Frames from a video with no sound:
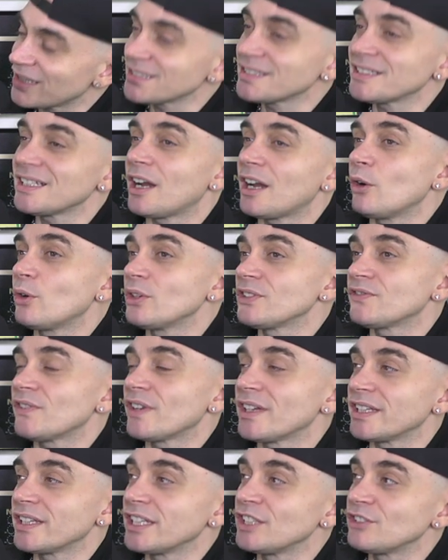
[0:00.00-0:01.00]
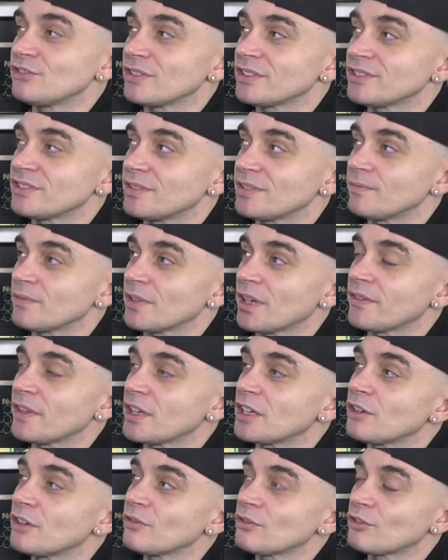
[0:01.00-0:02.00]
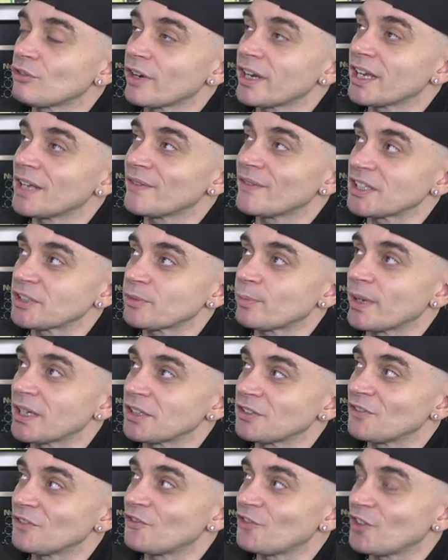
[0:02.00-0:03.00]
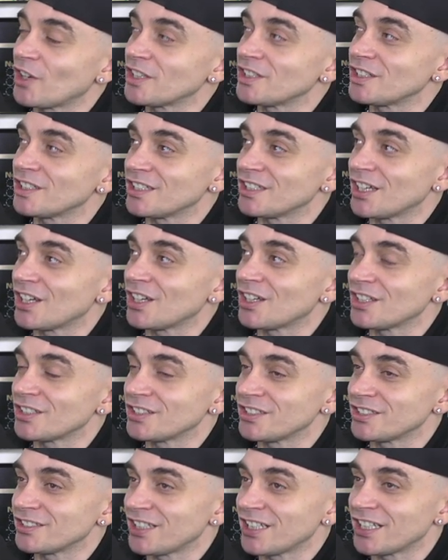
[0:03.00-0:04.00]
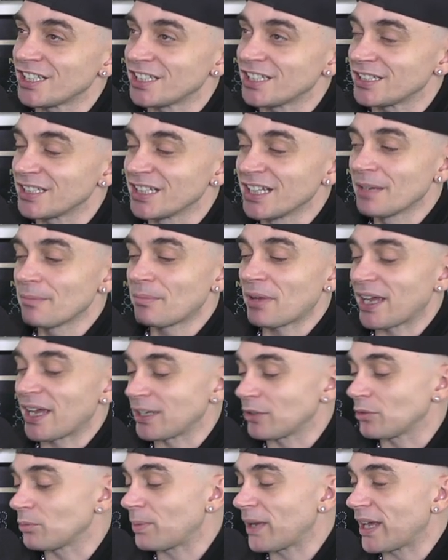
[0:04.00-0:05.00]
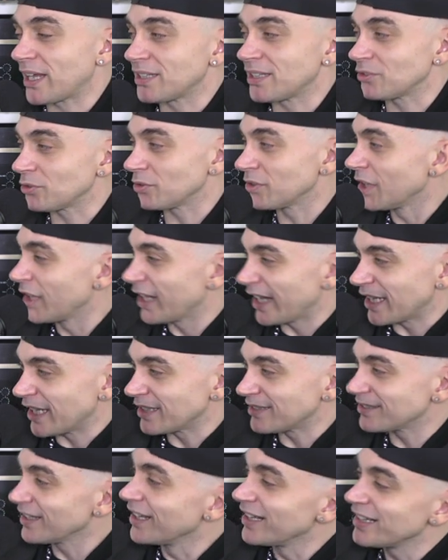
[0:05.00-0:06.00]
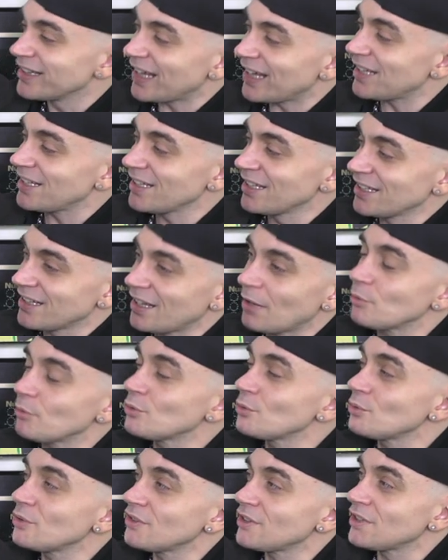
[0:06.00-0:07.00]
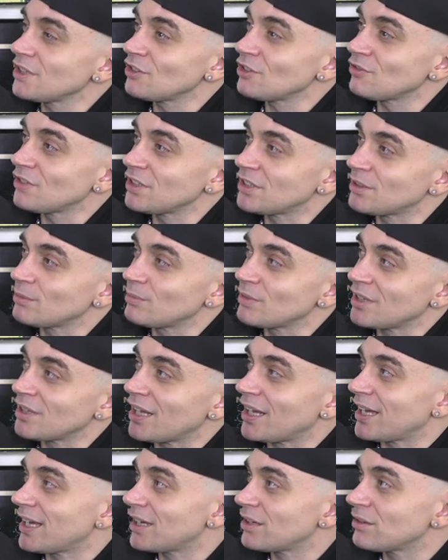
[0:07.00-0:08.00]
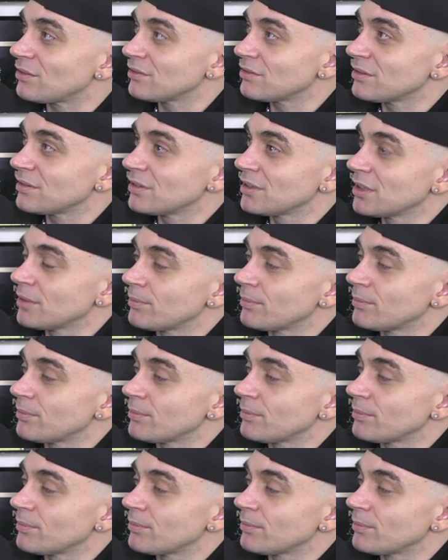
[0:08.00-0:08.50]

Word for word: Can I say I always find it interesting the creative aspect of finding the hardest hitting paint or pens or inks. That that was always an intrigue to me. Like how